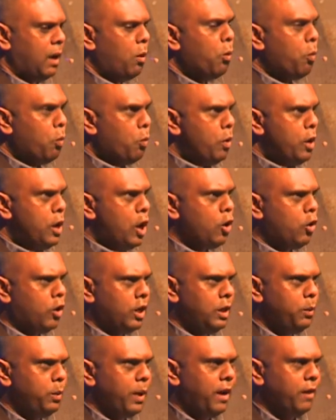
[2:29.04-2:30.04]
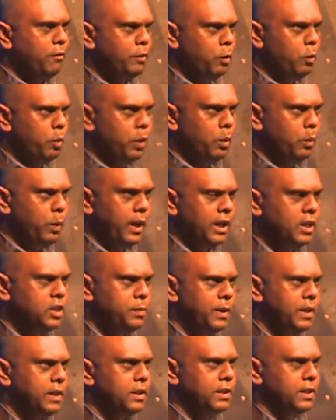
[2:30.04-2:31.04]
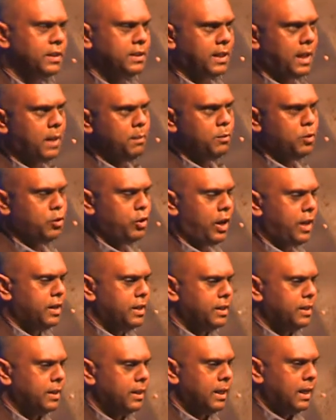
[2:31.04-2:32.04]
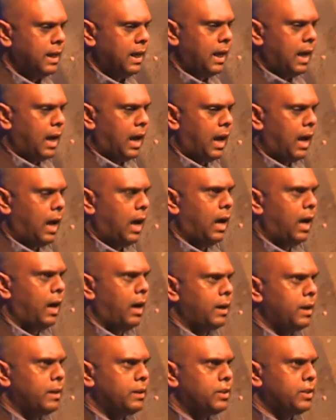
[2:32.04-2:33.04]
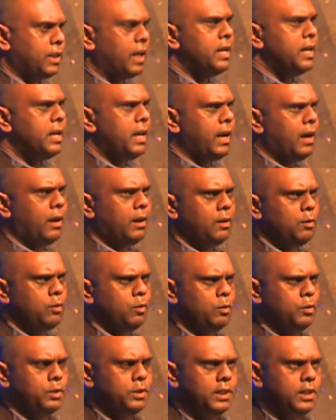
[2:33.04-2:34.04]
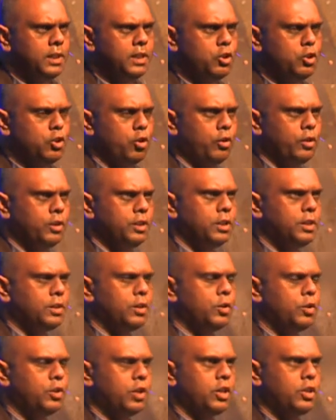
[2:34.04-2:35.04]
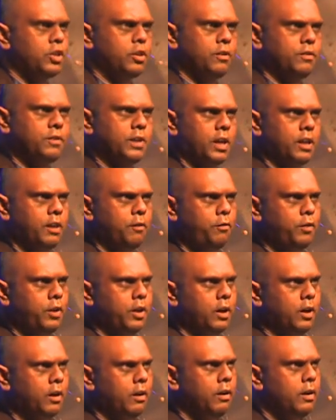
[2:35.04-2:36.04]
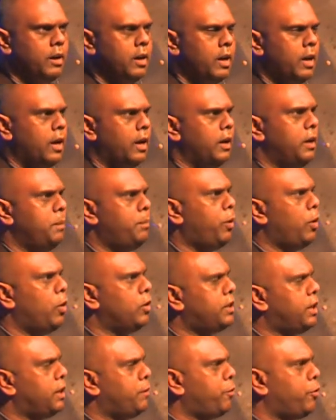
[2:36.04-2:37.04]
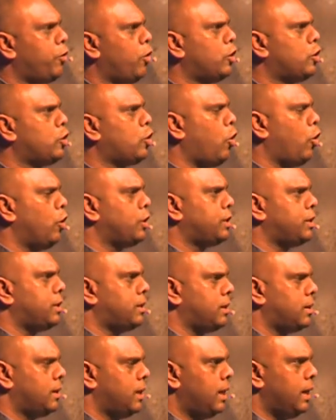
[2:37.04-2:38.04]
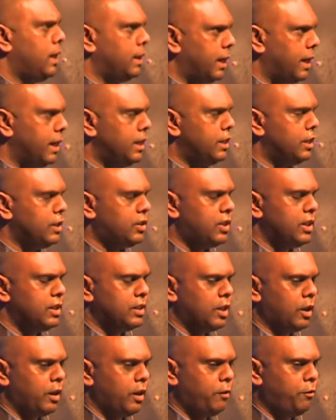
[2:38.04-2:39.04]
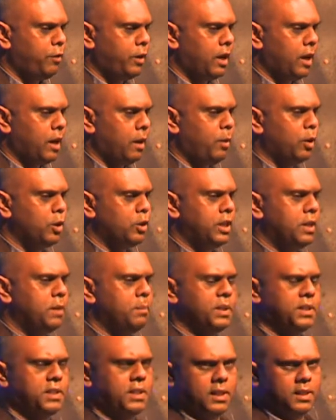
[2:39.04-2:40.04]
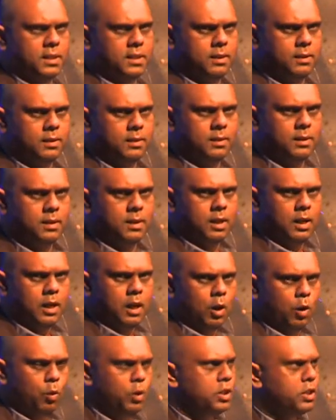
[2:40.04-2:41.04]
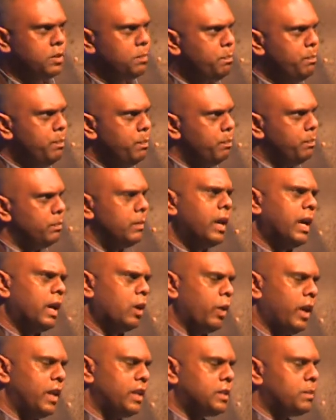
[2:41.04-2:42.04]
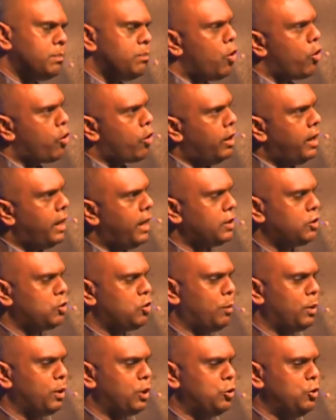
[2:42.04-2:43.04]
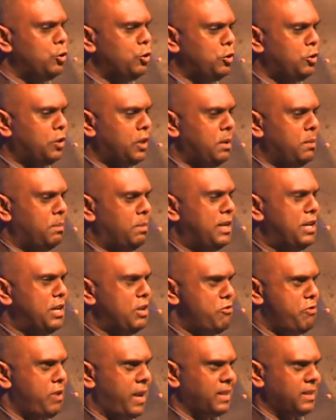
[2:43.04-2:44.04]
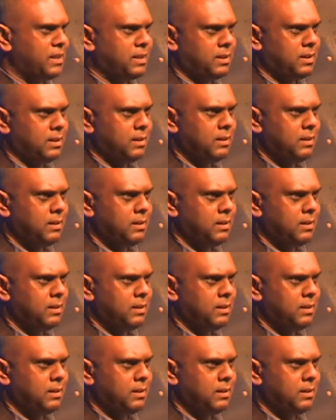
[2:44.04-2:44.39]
Locally, we experience the same trend. SAIA, who's the Insurance Association of South Africa, reports that fraud costs the industry in South Africa about 10%, which equates more or less to about 2 to 3 billion rands.